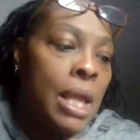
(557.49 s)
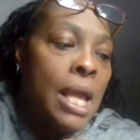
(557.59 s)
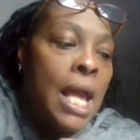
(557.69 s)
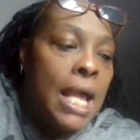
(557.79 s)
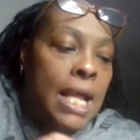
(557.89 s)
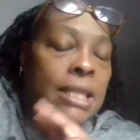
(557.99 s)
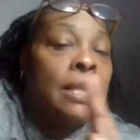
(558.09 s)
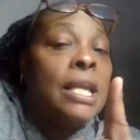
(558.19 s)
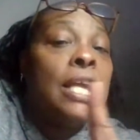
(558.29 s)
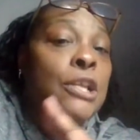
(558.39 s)
And I think
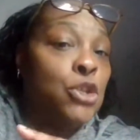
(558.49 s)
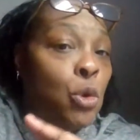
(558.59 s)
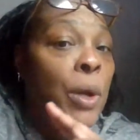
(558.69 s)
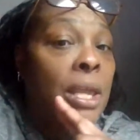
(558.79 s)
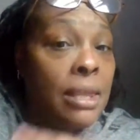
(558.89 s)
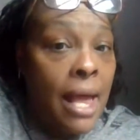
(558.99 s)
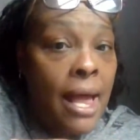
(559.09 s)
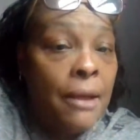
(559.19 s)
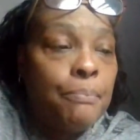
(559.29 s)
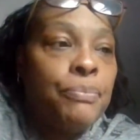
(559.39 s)
in doing that,
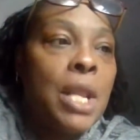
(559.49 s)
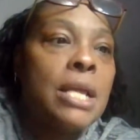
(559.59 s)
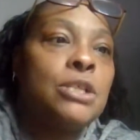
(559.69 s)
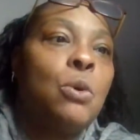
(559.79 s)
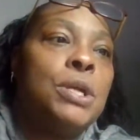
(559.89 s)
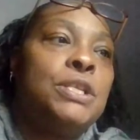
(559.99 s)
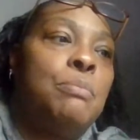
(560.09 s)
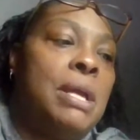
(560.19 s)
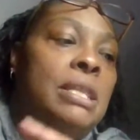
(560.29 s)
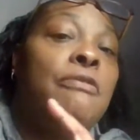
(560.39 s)
it's going to make
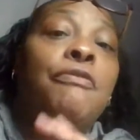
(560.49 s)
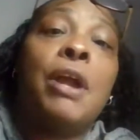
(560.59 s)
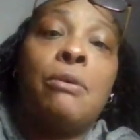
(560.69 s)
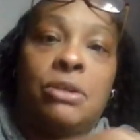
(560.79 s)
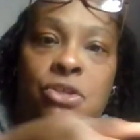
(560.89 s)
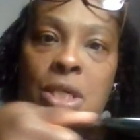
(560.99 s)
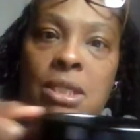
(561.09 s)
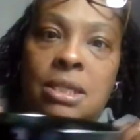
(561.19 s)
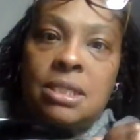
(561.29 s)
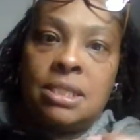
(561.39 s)
the fairy jealous.